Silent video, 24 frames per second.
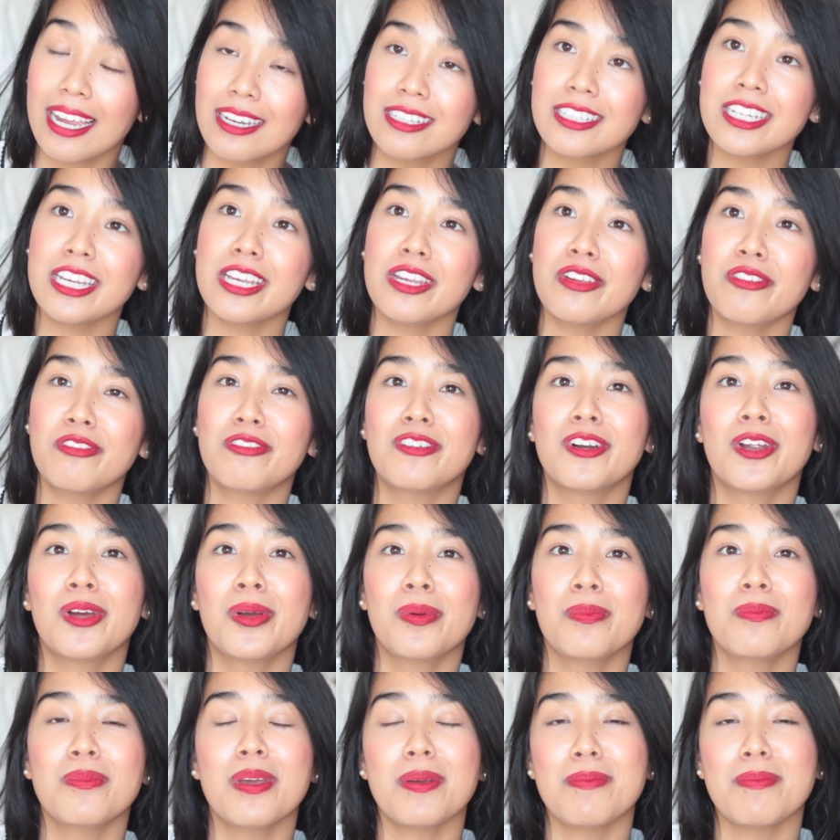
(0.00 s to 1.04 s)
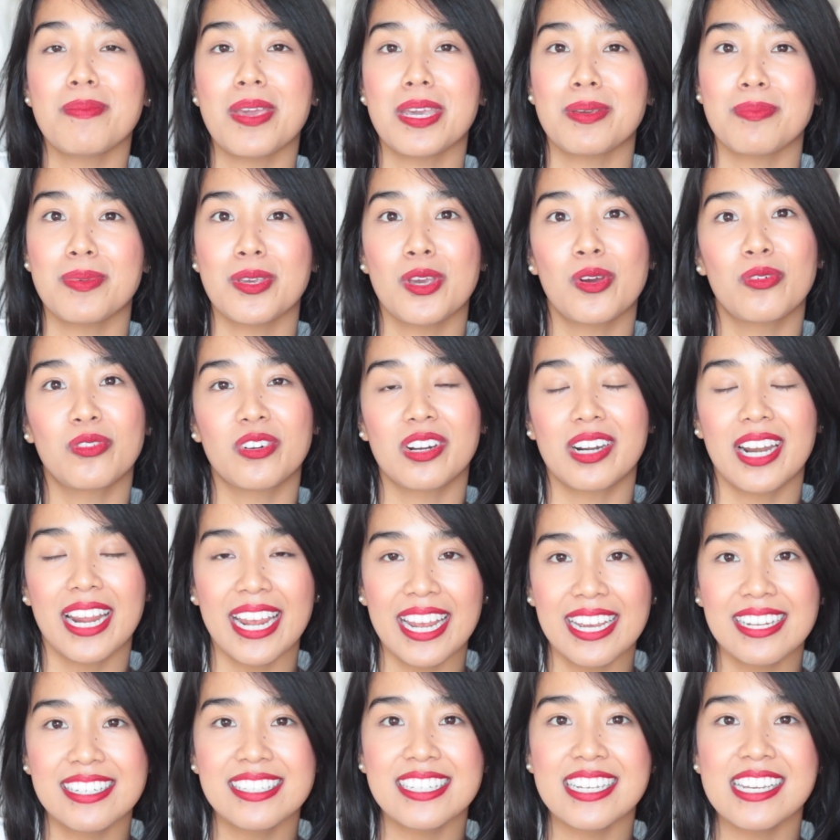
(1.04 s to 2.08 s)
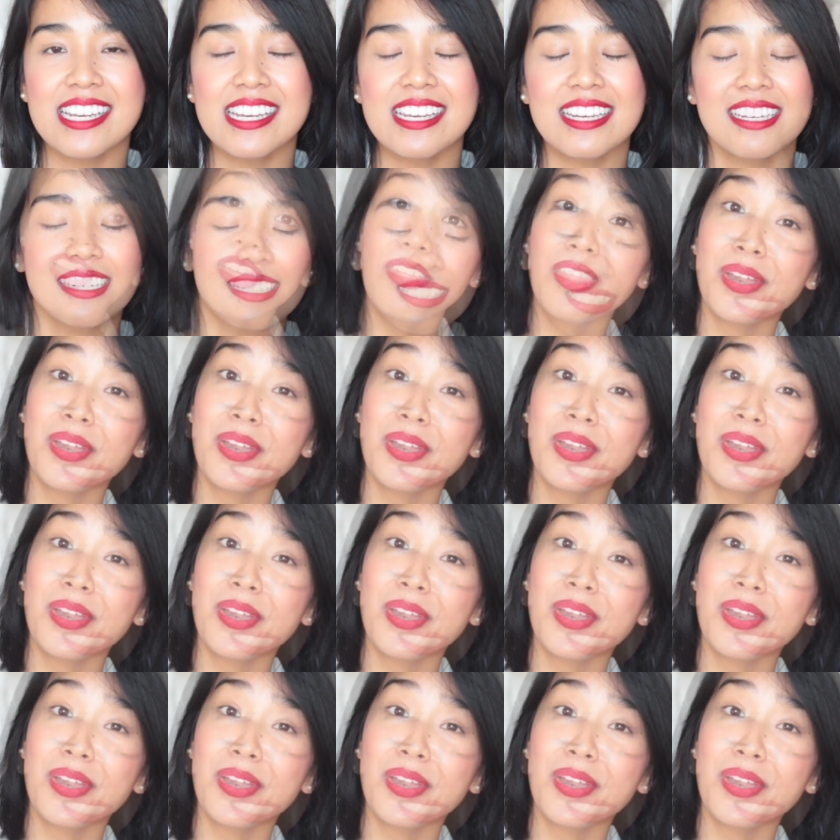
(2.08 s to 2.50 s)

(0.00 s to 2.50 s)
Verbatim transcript: Andy from Make Me Over Andy.